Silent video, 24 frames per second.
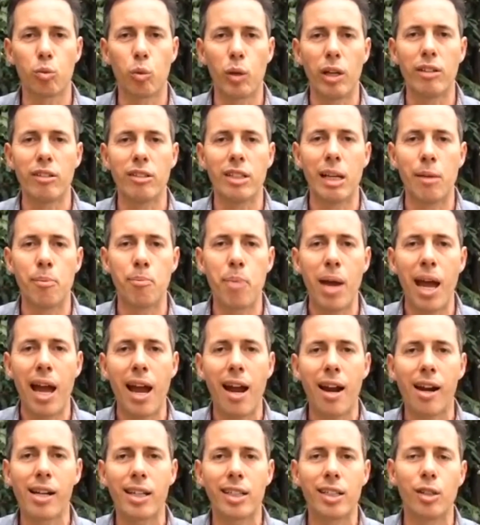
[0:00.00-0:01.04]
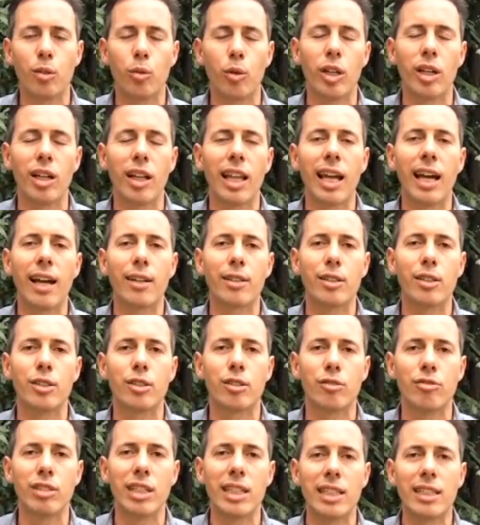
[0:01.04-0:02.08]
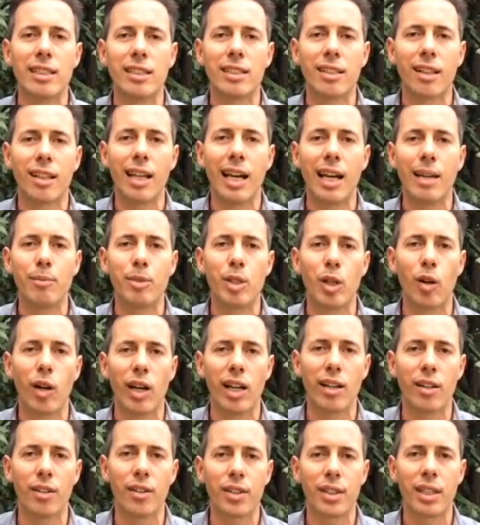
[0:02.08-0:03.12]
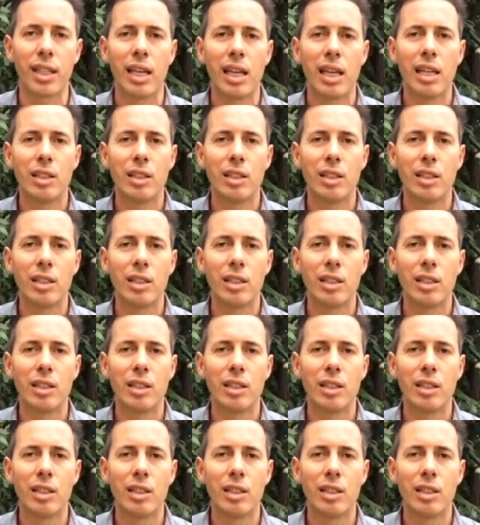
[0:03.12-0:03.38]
We're empowering you, we're allowing you to reclaim your health,